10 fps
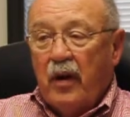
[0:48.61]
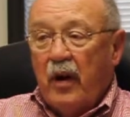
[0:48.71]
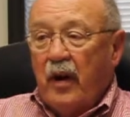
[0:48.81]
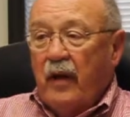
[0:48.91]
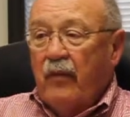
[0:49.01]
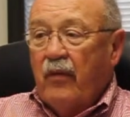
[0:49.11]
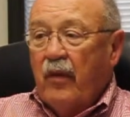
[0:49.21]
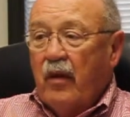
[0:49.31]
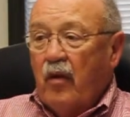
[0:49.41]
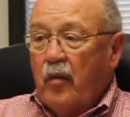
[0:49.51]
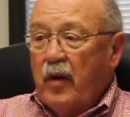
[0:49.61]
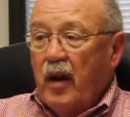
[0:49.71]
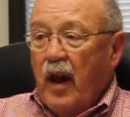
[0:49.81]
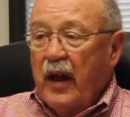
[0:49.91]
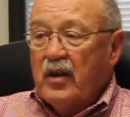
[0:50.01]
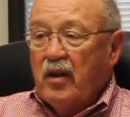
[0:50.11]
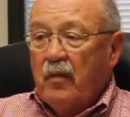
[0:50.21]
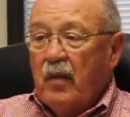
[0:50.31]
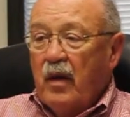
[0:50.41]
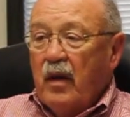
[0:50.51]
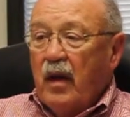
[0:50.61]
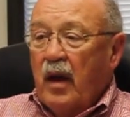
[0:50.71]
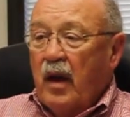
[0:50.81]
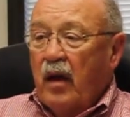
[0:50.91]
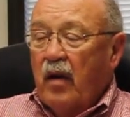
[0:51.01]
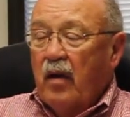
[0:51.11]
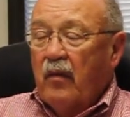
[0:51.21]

it. Nobody liked him. He